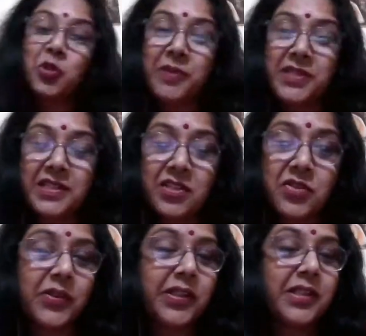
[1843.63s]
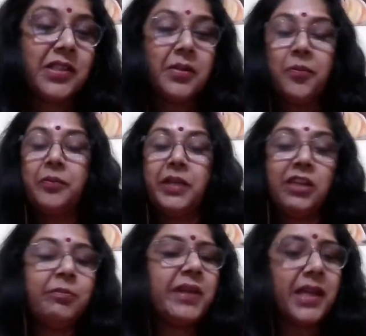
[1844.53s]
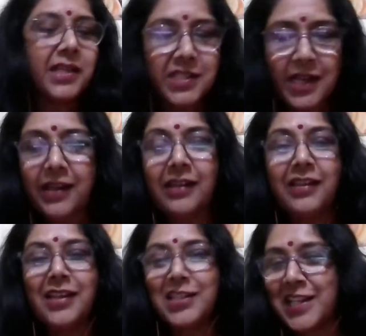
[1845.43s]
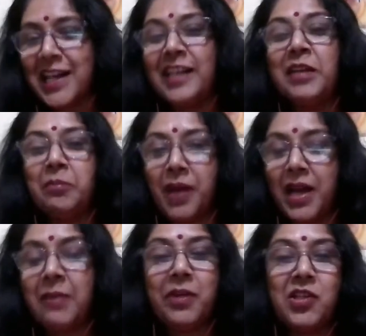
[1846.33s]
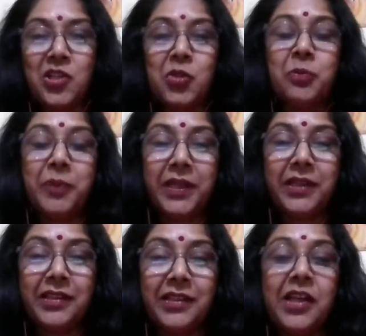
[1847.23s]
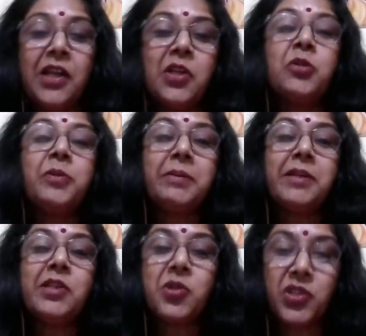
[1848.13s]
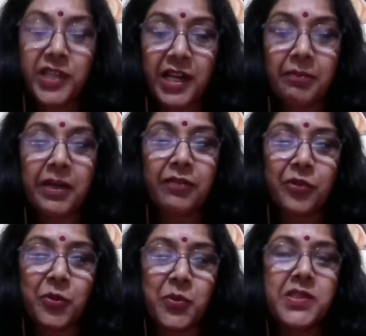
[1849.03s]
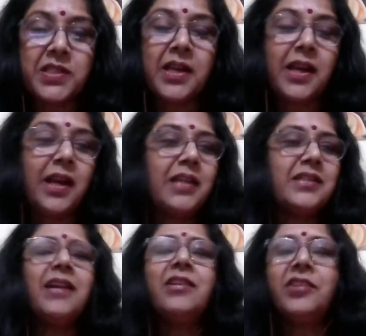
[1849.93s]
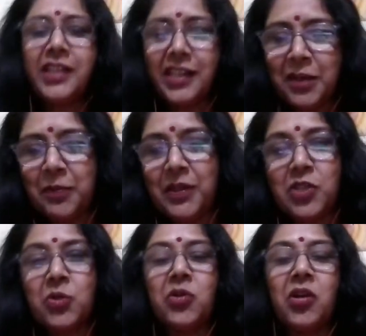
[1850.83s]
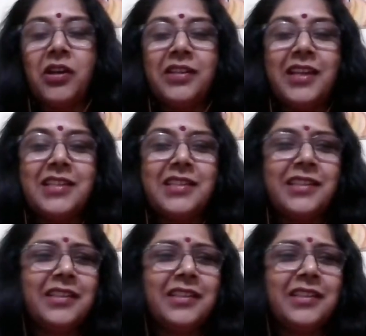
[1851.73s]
much, Saraswati ji. Believe me, entirely my pleasure to be here, to be able to share my views. And I really pray to God that